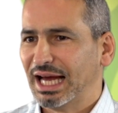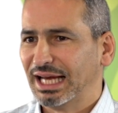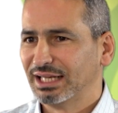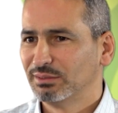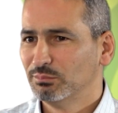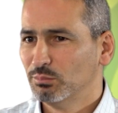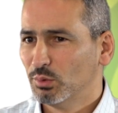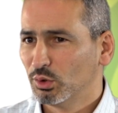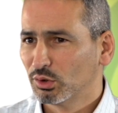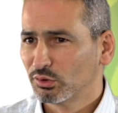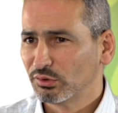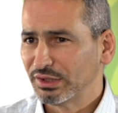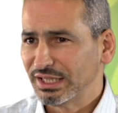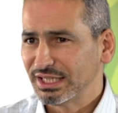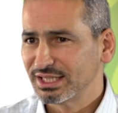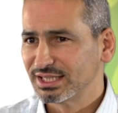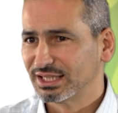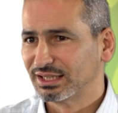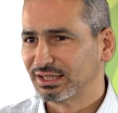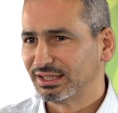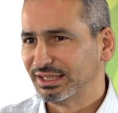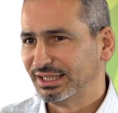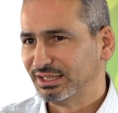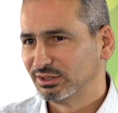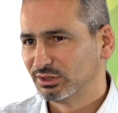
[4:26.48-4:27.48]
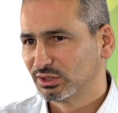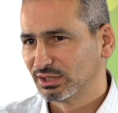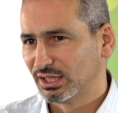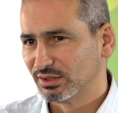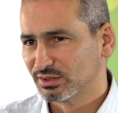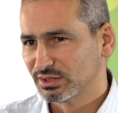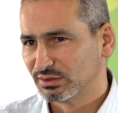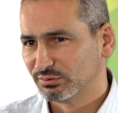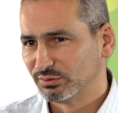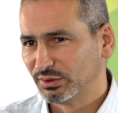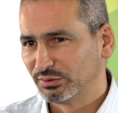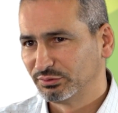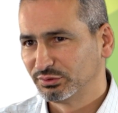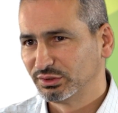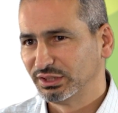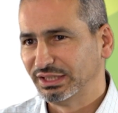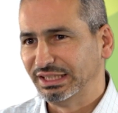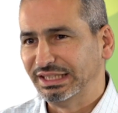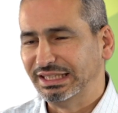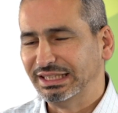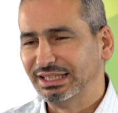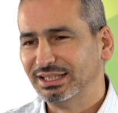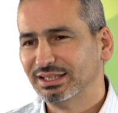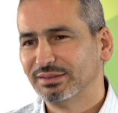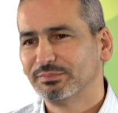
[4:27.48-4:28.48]
And more recently, in
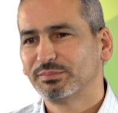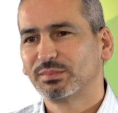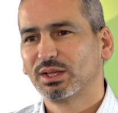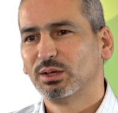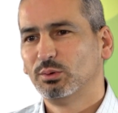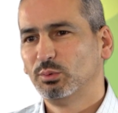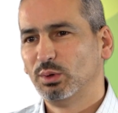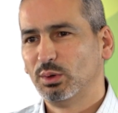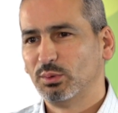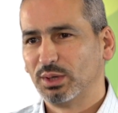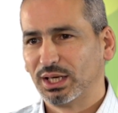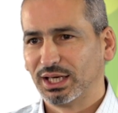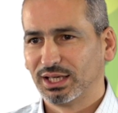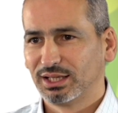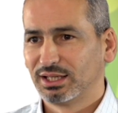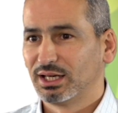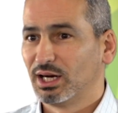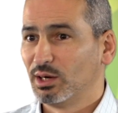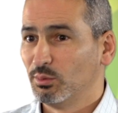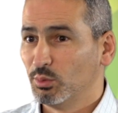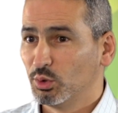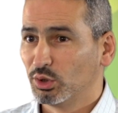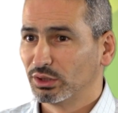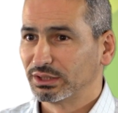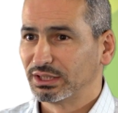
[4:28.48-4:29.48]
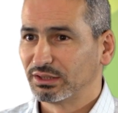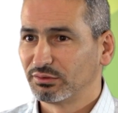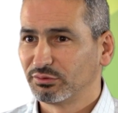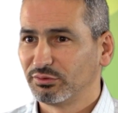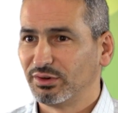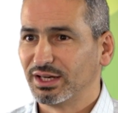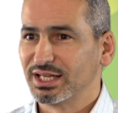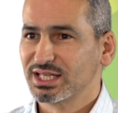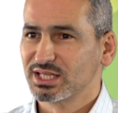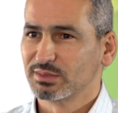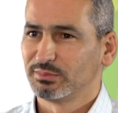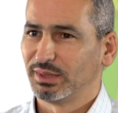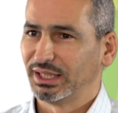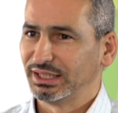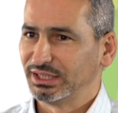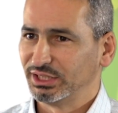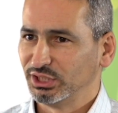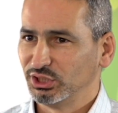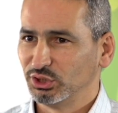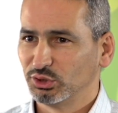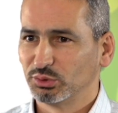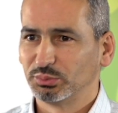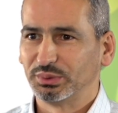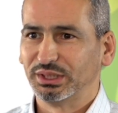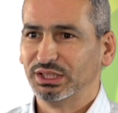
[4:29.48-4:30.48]
2015, we were awarded funds by
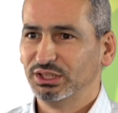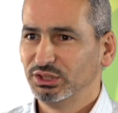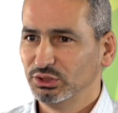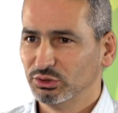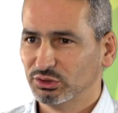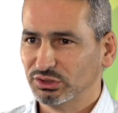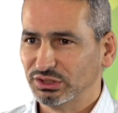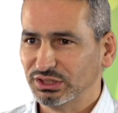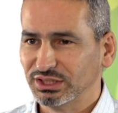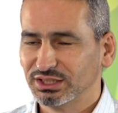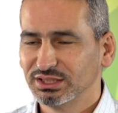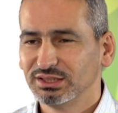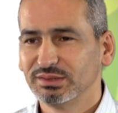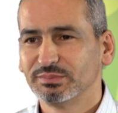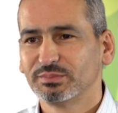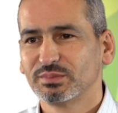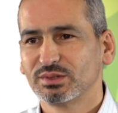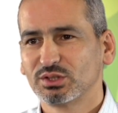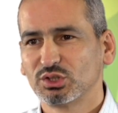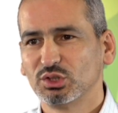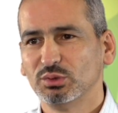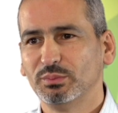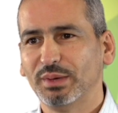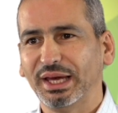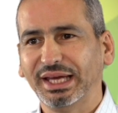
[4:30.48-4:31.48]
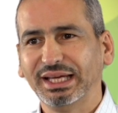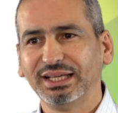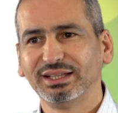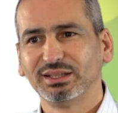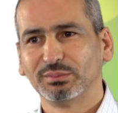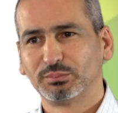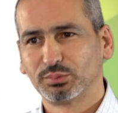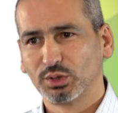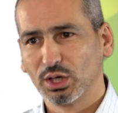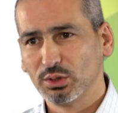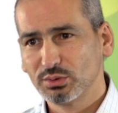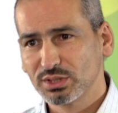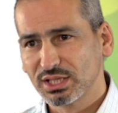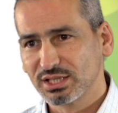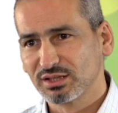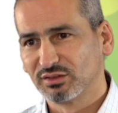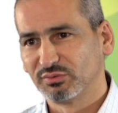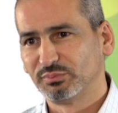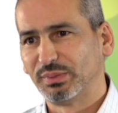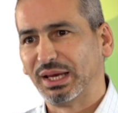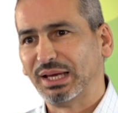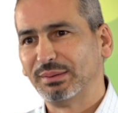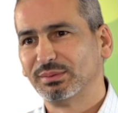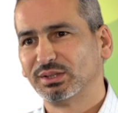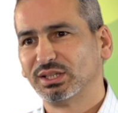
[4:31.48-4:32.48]
the European Union to make the process
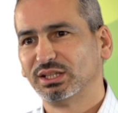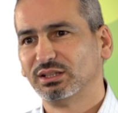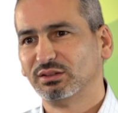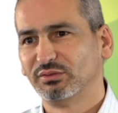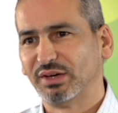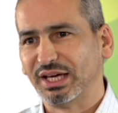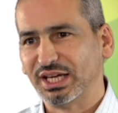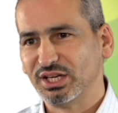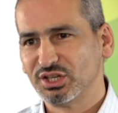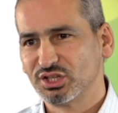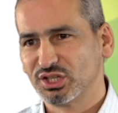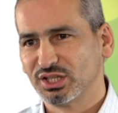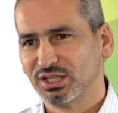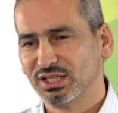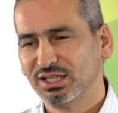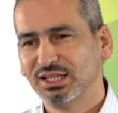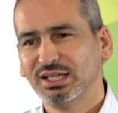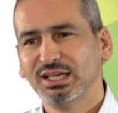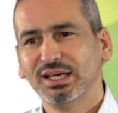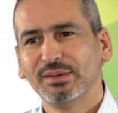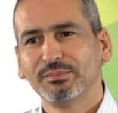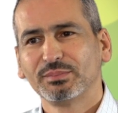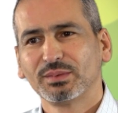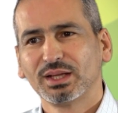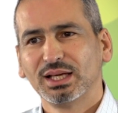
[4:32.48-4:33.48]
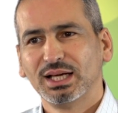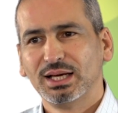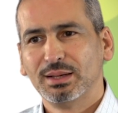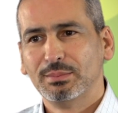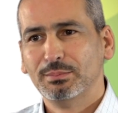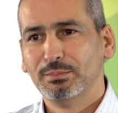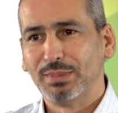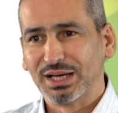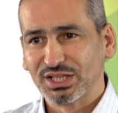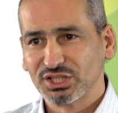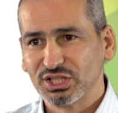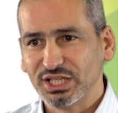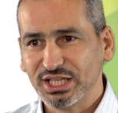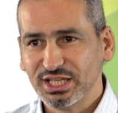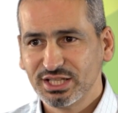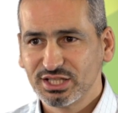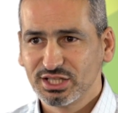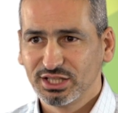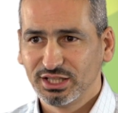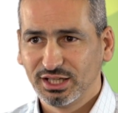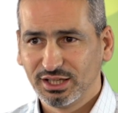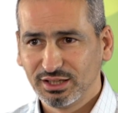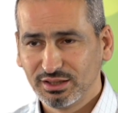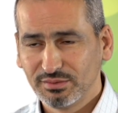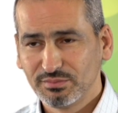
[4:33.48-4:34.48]
of payment innovation much
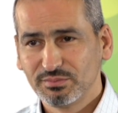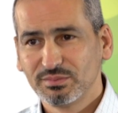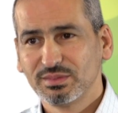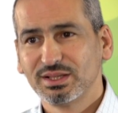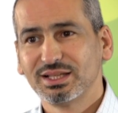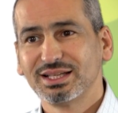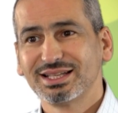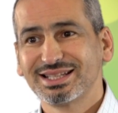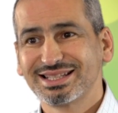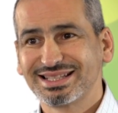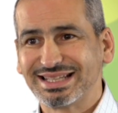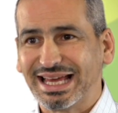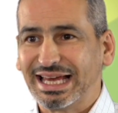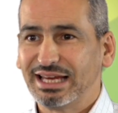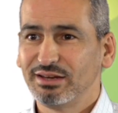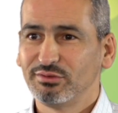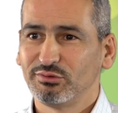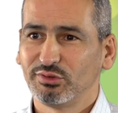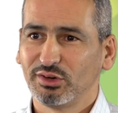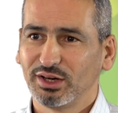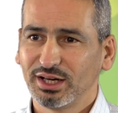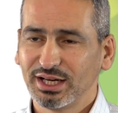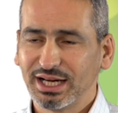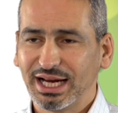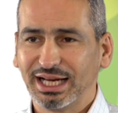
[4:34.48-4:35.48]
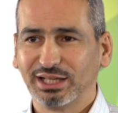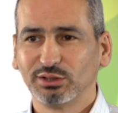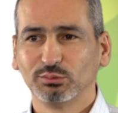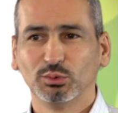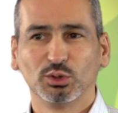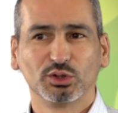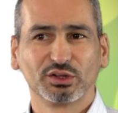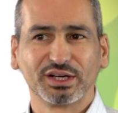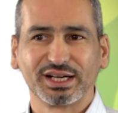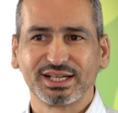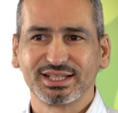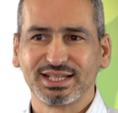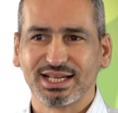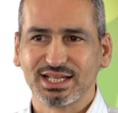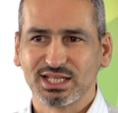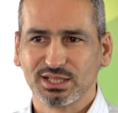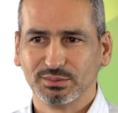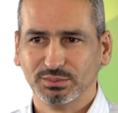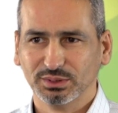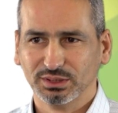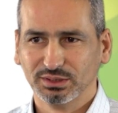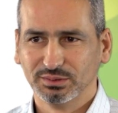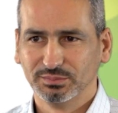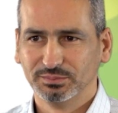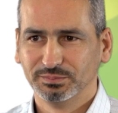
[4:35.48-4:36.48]
easier, safer, and more
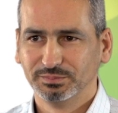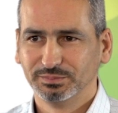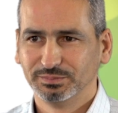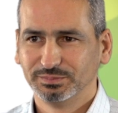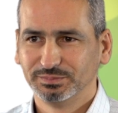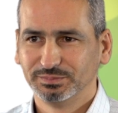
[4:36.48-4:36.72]
accessible.